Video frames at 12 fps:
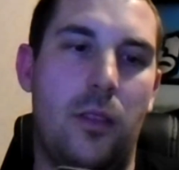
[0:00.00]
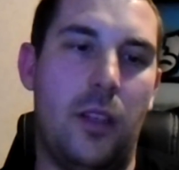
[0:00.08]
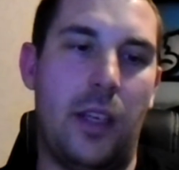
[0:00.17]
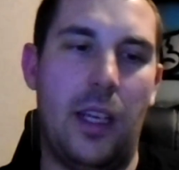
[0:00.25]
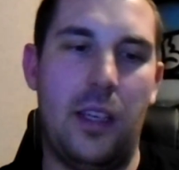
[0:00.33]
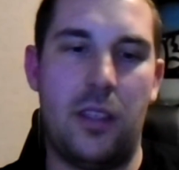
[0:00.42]

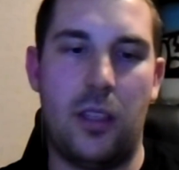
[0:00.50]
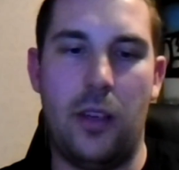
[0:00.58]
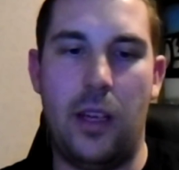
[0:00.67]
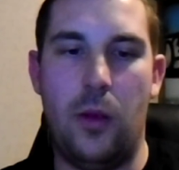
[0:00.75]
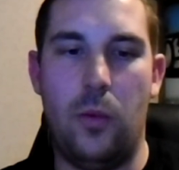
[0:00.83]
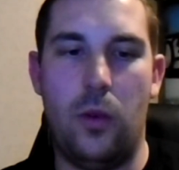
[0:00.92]
Okay, so
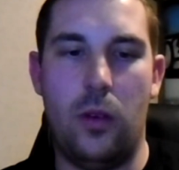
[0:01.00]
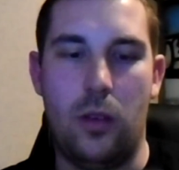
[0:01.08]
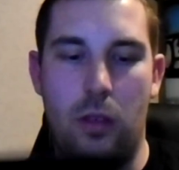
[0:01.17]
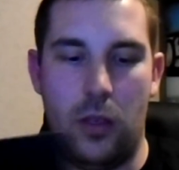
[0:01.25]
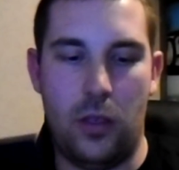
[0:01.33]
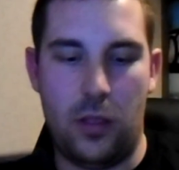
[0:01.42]
it
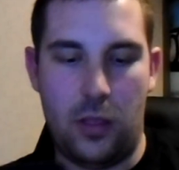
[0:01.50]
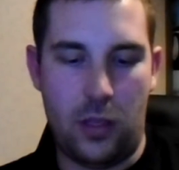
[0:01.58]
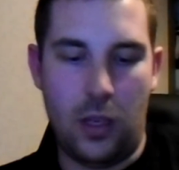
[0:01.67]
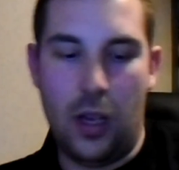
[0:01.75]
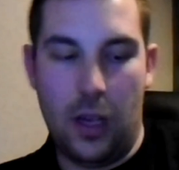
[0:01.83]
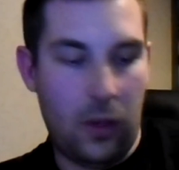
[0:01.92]

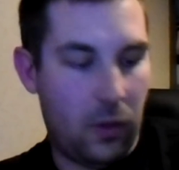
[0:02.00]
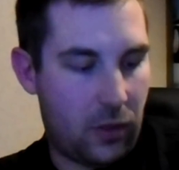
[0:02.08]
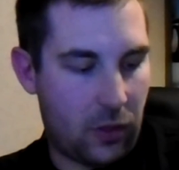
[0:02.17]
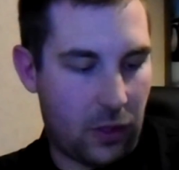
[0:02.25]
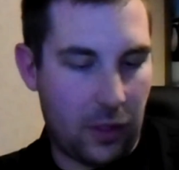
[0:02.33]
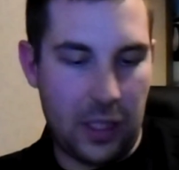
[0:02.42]
was,
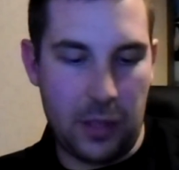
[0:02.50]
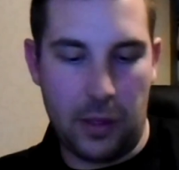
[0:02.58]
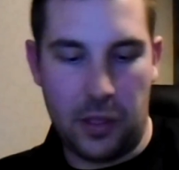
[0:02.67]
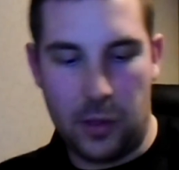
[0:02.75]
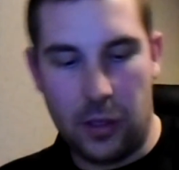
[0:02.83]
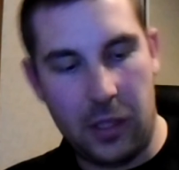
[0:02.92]
also this
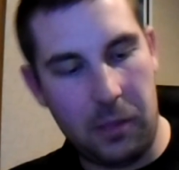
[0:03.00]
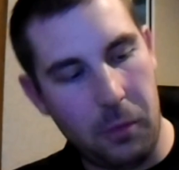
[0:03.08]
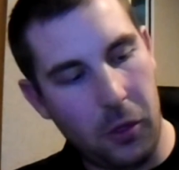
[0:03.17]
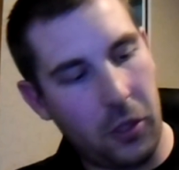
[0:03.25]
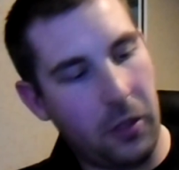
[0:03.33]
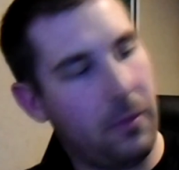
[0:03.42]
one as well, this
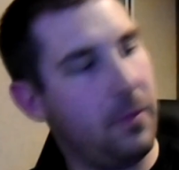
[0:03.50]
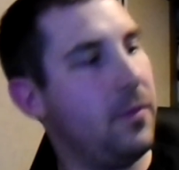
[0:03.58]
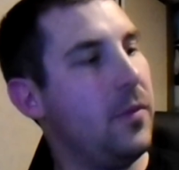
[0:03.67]
book,